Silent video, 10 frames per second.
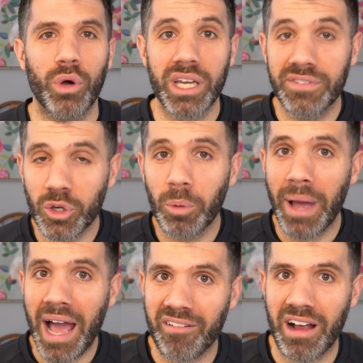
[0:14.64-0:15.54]
We'll give a little
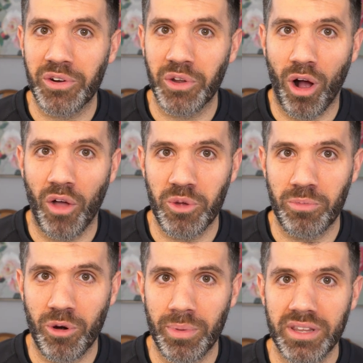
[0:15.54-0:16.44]
background on the
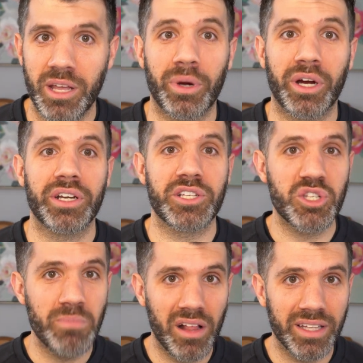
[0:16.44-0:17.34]
bourbon, then we're going to
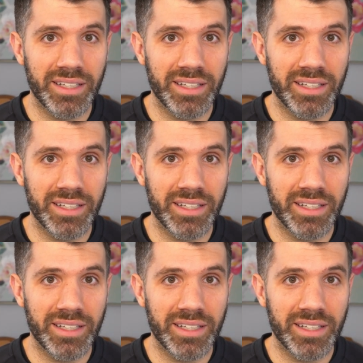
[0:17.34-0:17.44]
smell